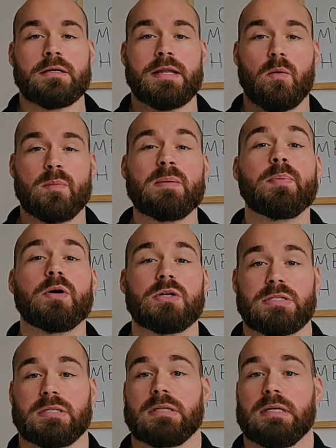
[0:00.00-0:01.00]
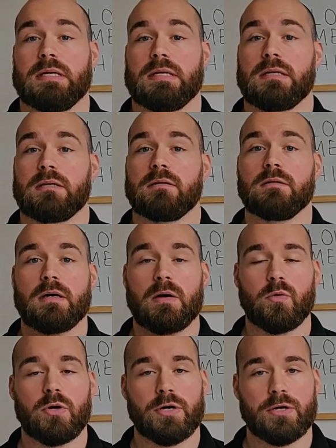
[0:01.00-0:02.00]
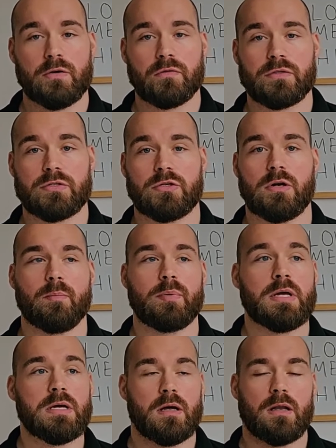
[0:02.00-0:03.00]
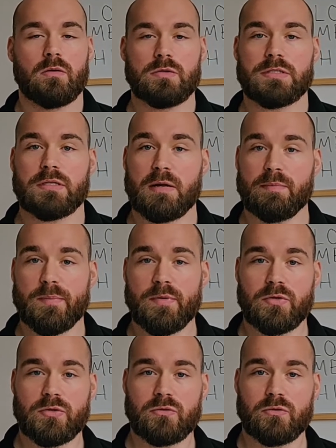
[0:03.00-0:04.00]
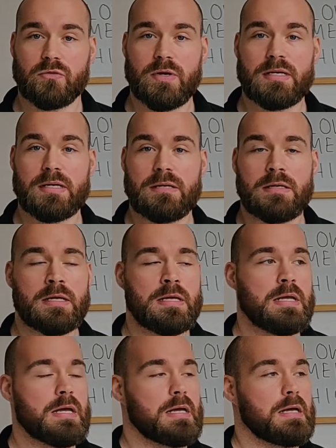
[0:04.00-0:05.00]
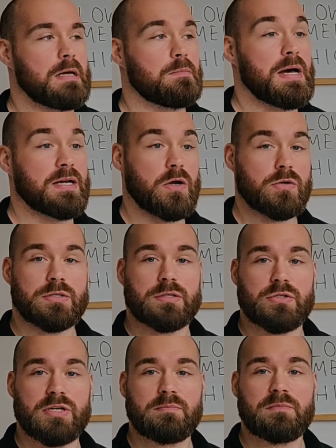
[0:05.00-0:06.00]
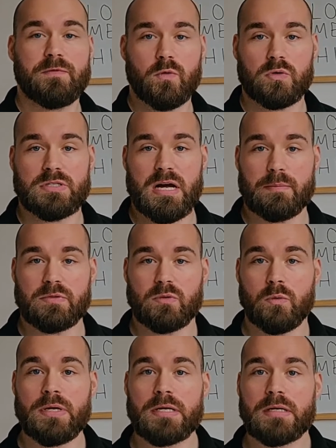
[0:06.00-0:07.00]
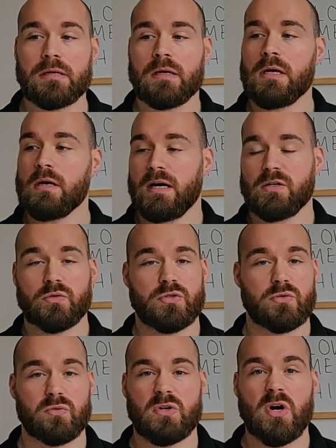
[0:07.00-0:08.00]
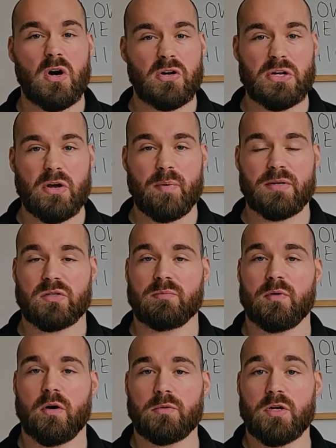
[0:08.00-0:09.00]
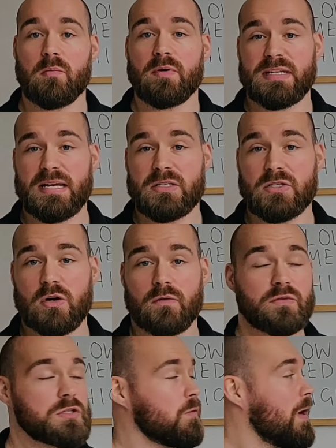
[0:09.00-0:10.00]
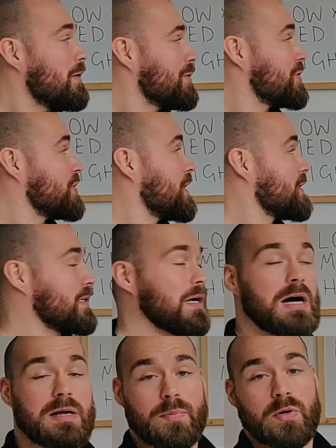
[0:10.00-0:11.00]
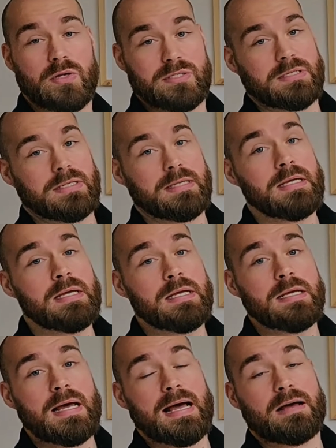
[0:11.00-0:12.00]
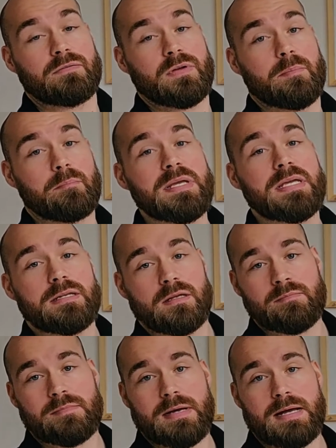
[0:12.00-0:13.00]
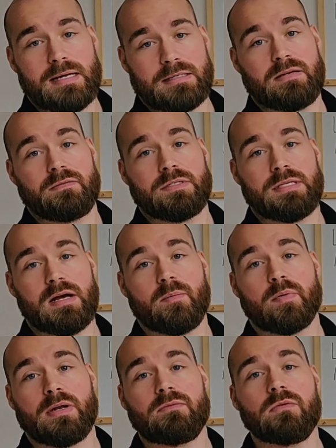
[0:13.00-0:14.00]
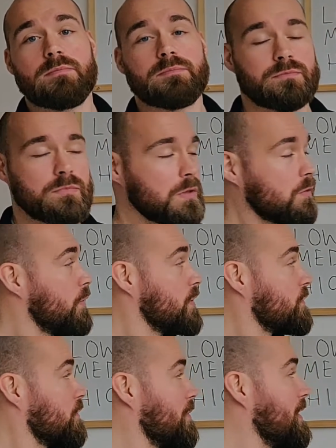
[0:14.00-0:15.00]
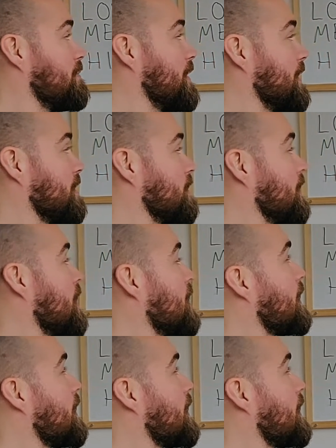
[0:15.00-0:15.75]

Now, me personally, I work an office job alongside my personal training. I go to the gym 4 times a week. I also do cardio bits and bobs on my days off. So I would suggest that I personally have a medium activity output level, which for me means